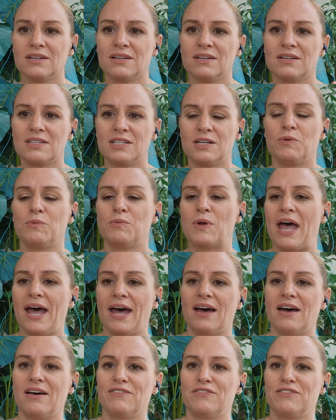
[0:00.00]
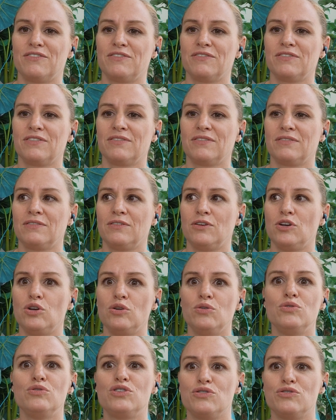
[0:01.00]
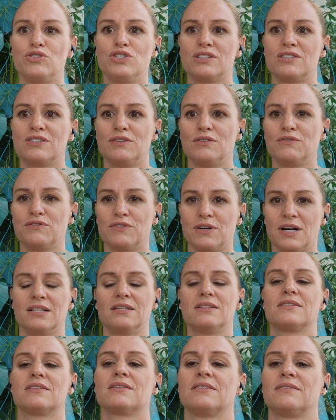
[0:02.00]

to have new jujitsu friends.